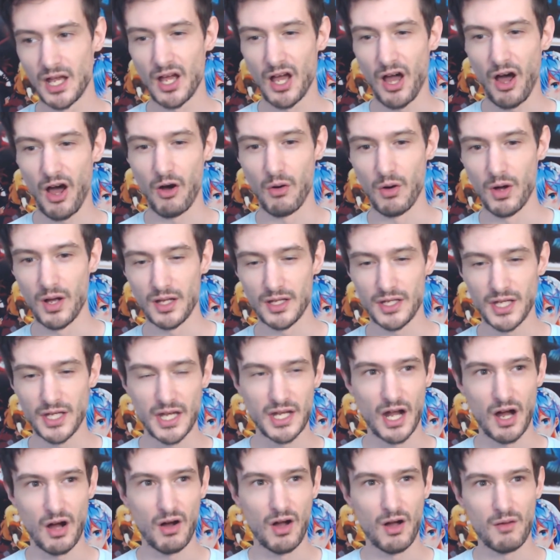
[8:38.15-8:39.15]
Oh, you
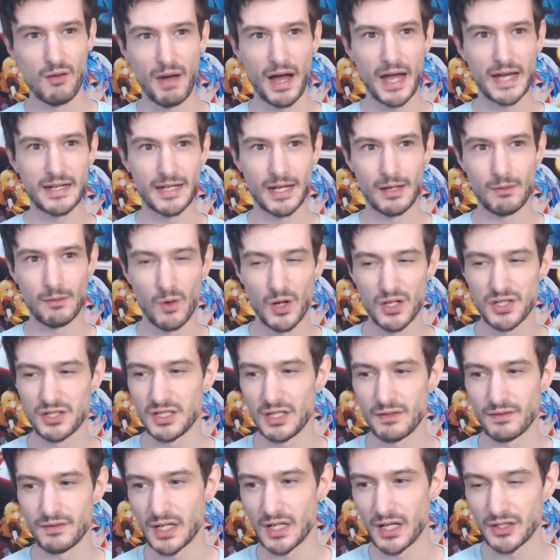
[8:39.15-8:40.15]
know, my name wasn't
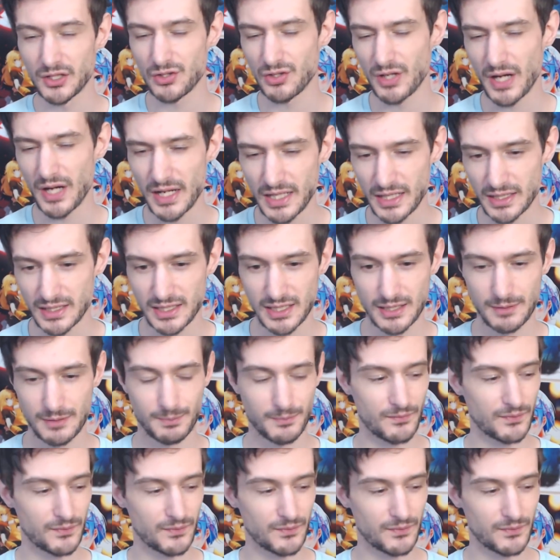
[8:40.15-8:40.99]
even on the credits.